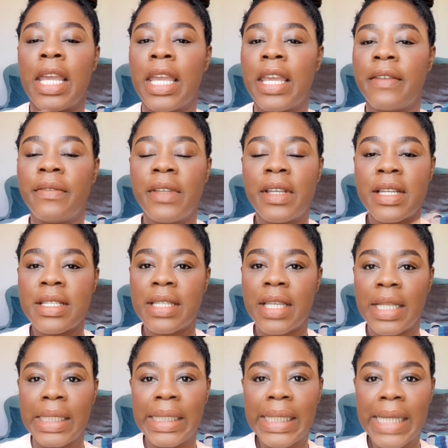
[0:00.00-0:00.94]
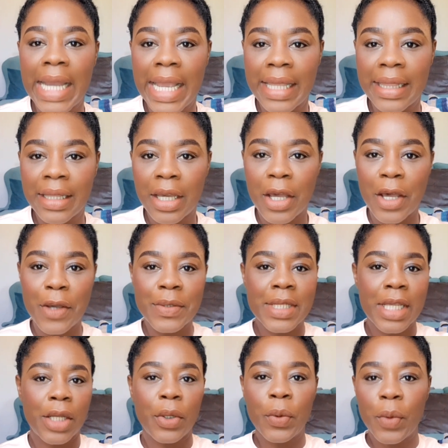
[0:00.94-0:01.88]
If there's any guy in the
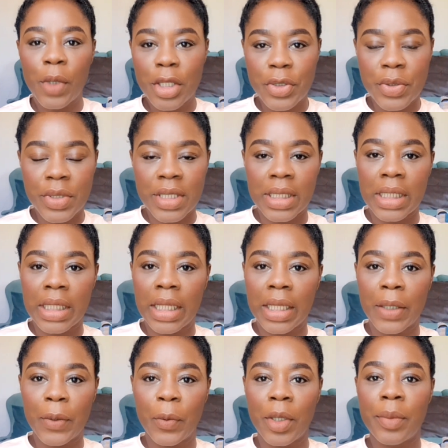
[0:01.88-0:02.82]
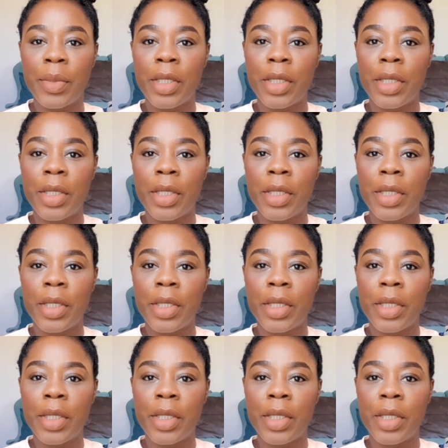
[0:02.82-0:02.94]
house, I don't want you to click away,